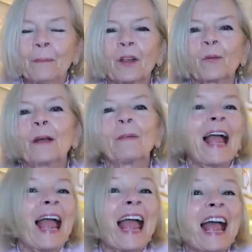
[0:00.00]
By the way, my
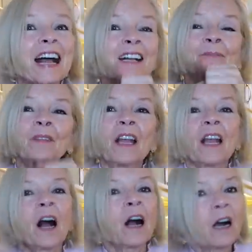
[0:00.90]
hair,
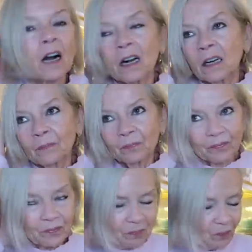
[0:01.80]
ah,
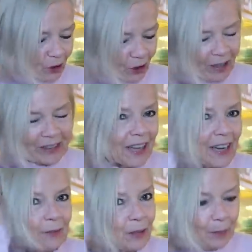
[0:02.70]
you know, I had
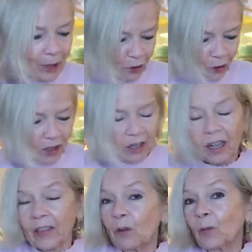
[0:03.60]
that lovely blow dry.
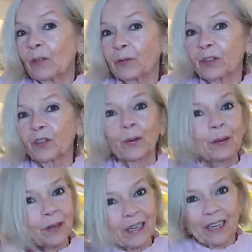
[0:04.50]
I then went for a
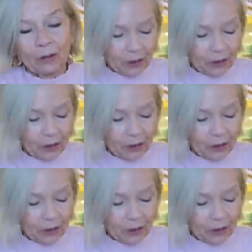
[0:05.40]
swim and now